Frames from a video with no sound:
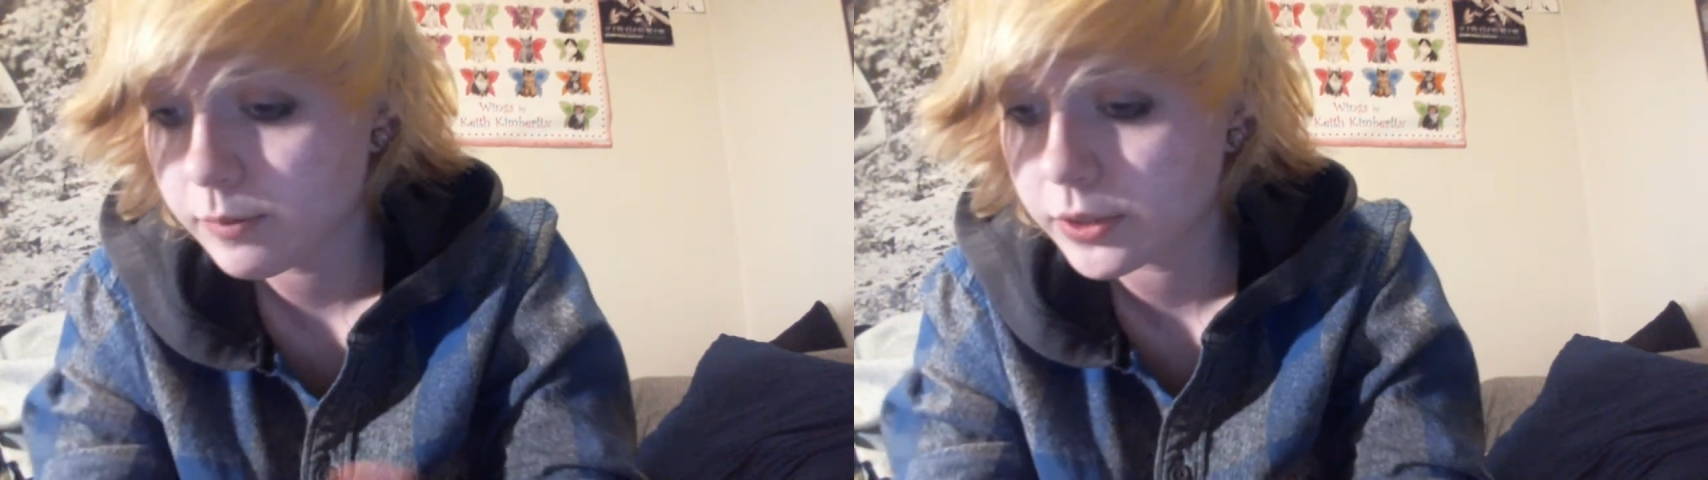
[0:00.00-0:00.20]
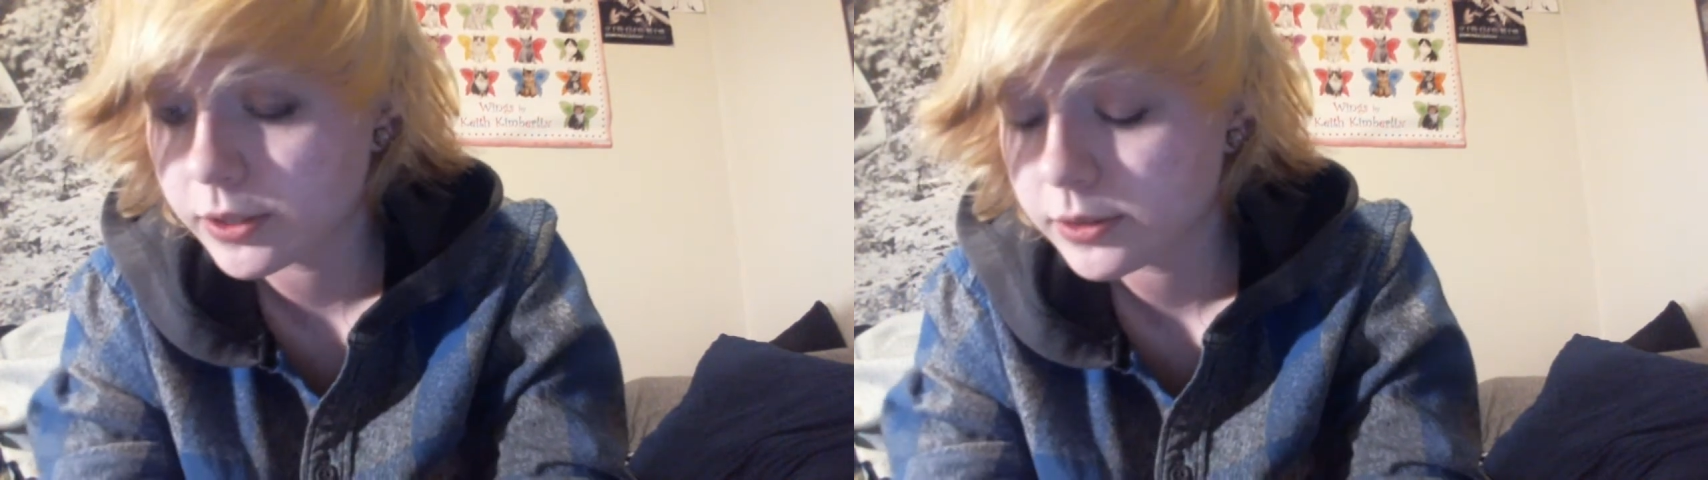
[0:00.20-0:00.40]

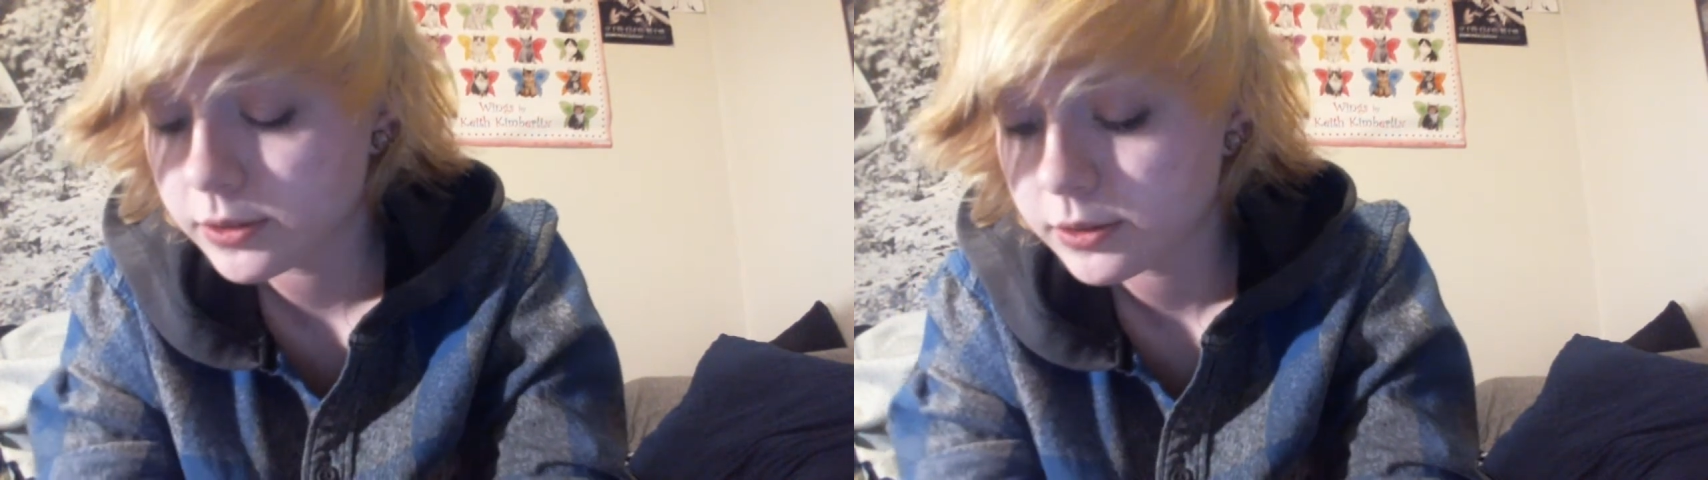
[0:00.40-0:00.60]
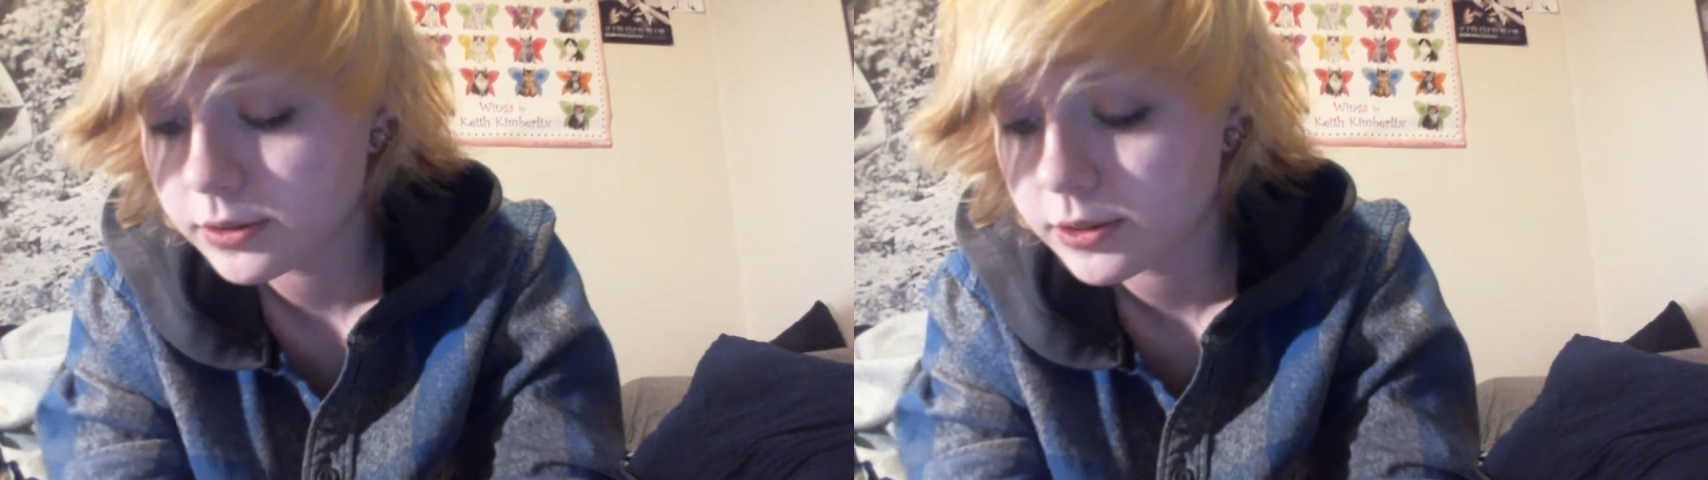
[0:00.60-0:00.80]
But
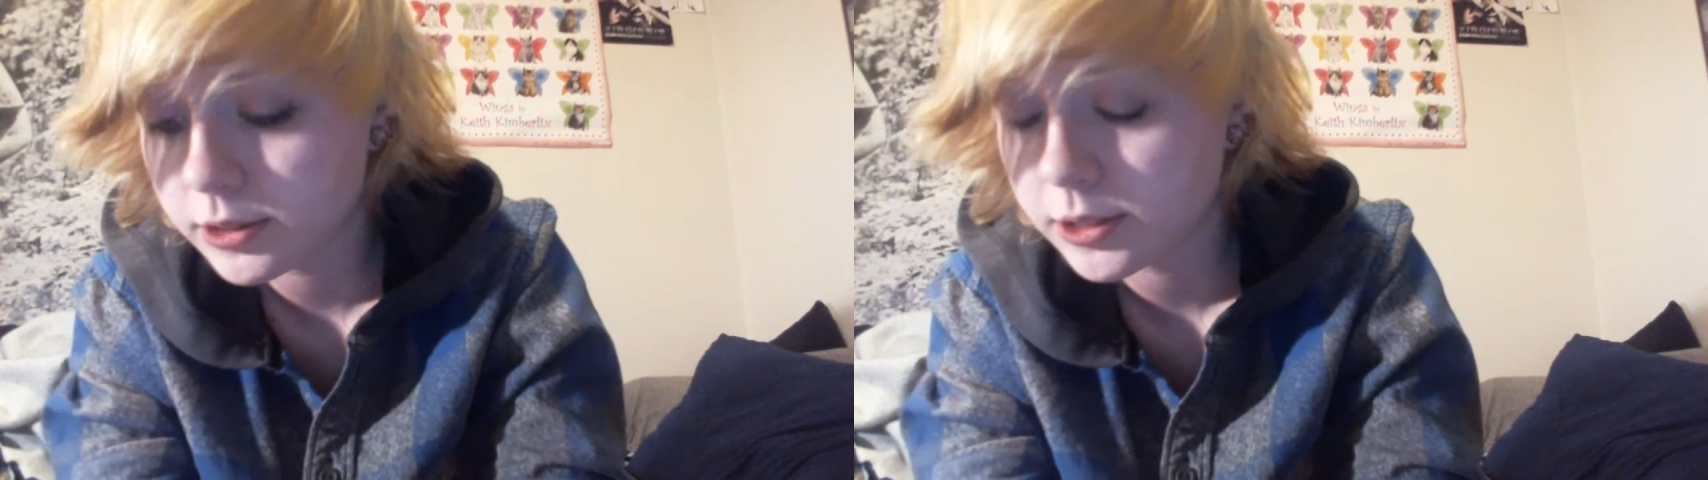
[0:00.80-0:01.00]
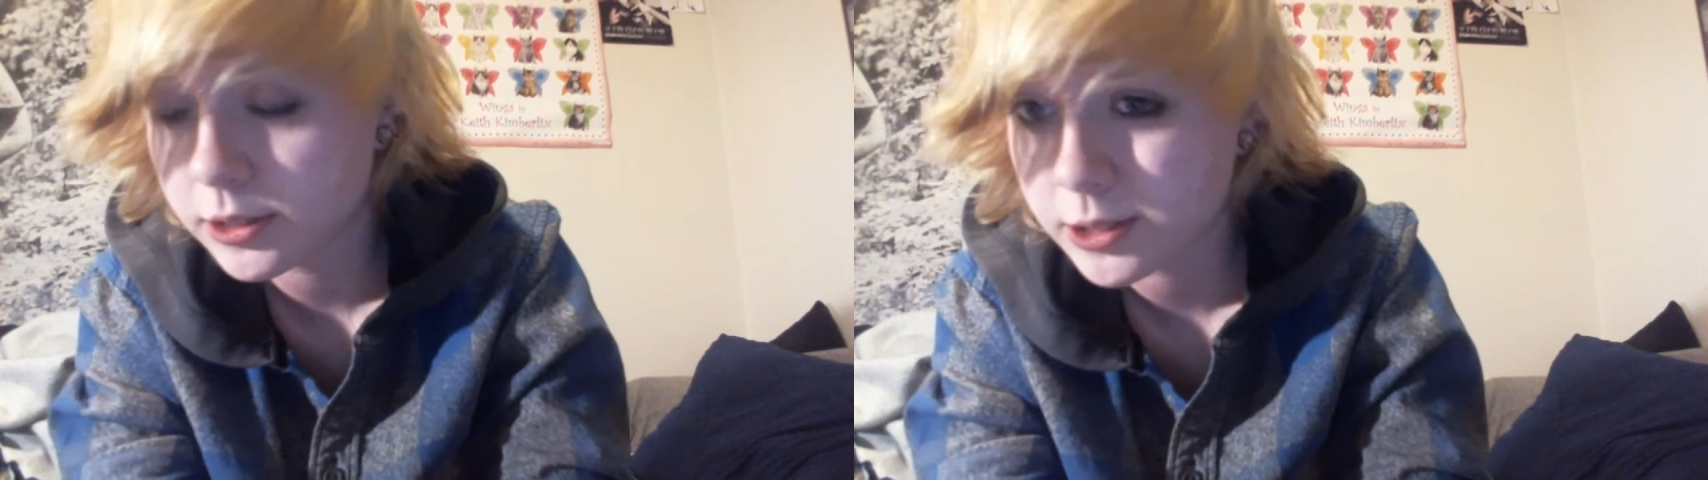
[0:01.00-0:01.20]

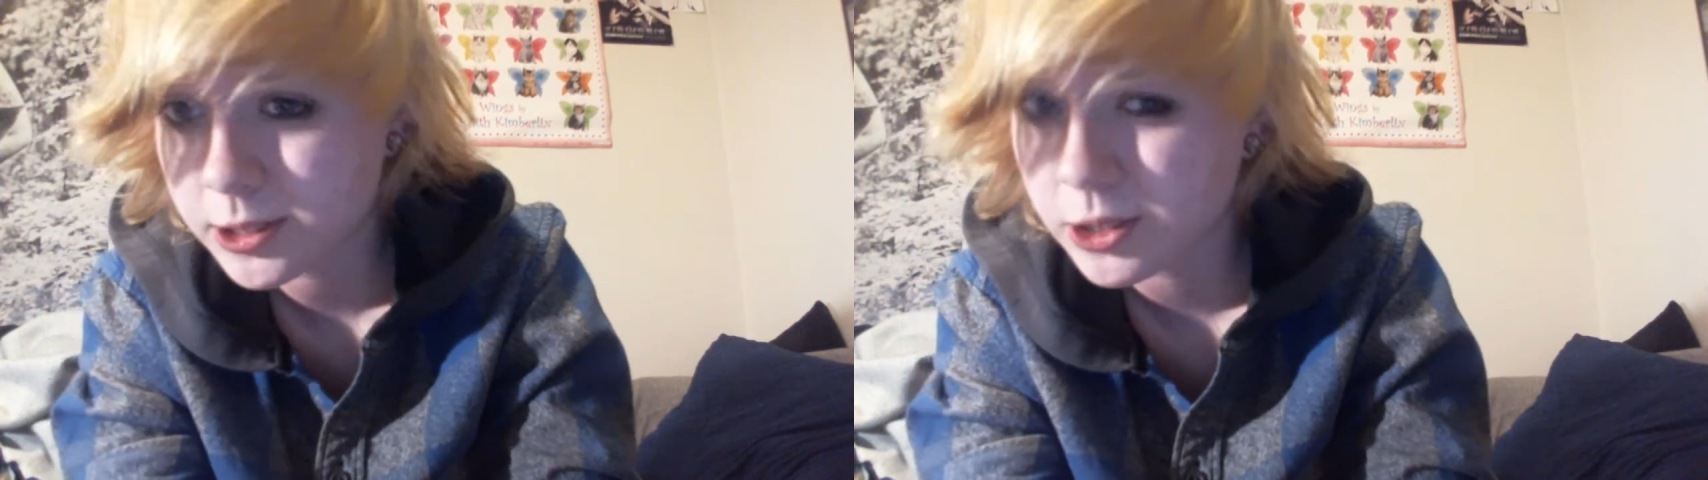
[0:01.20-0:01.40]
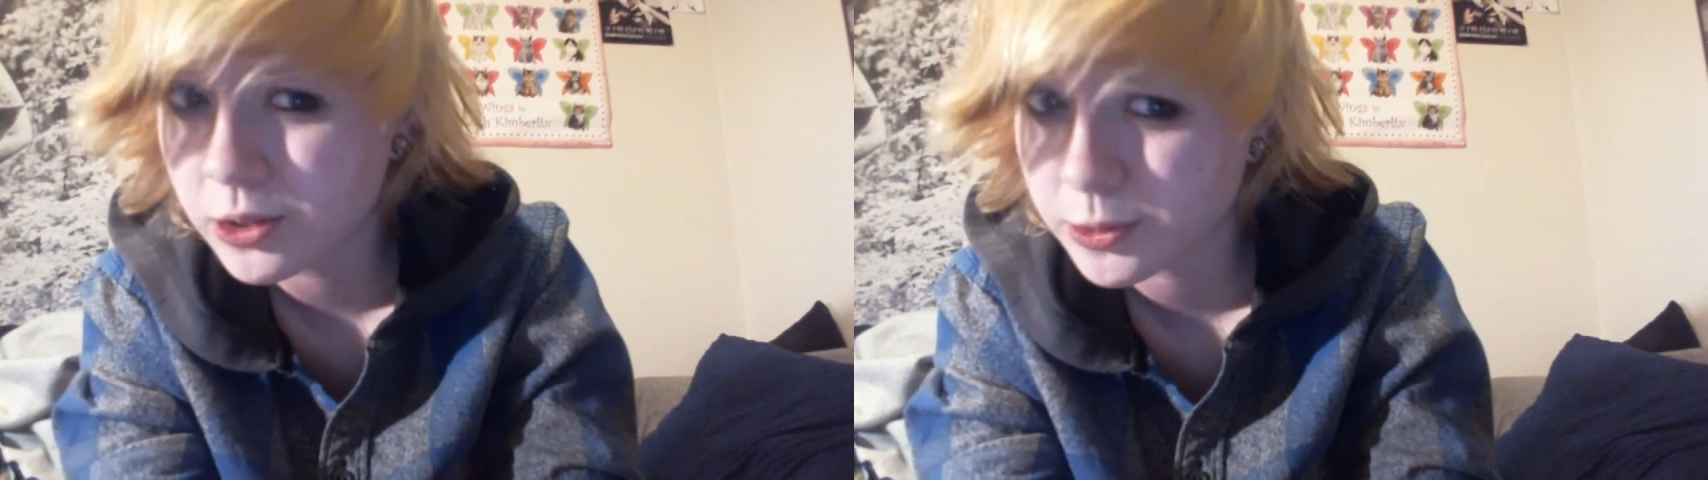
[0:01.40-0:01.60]

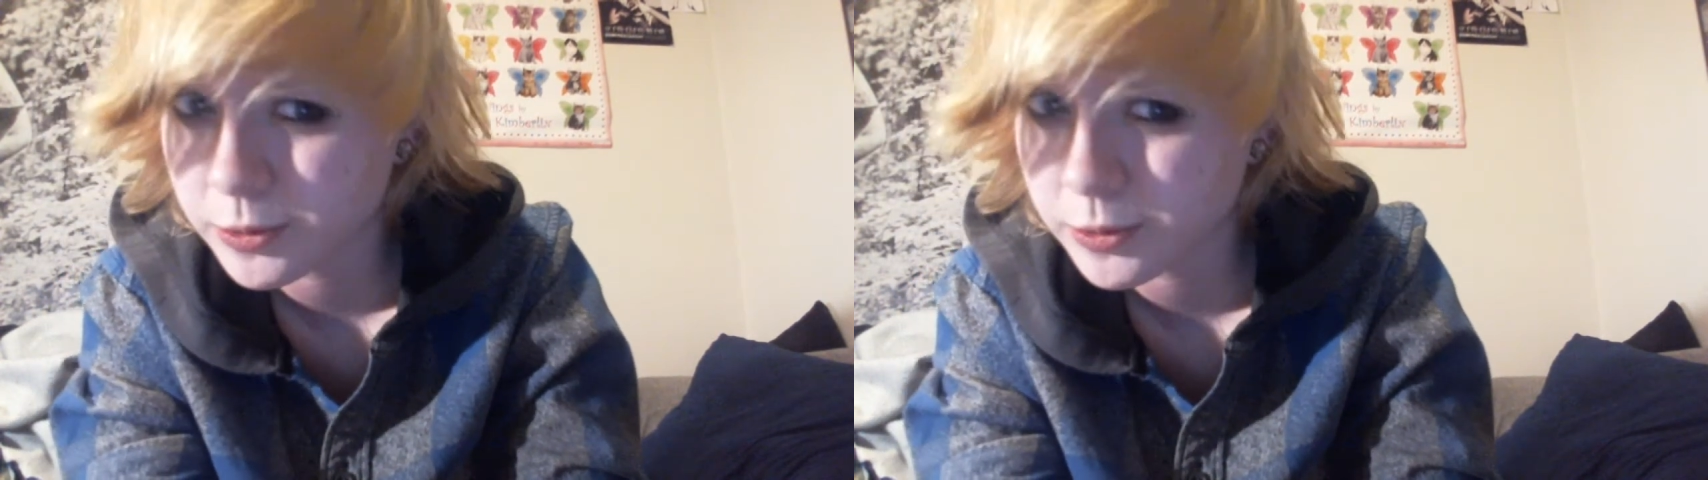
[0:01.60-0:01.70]
salt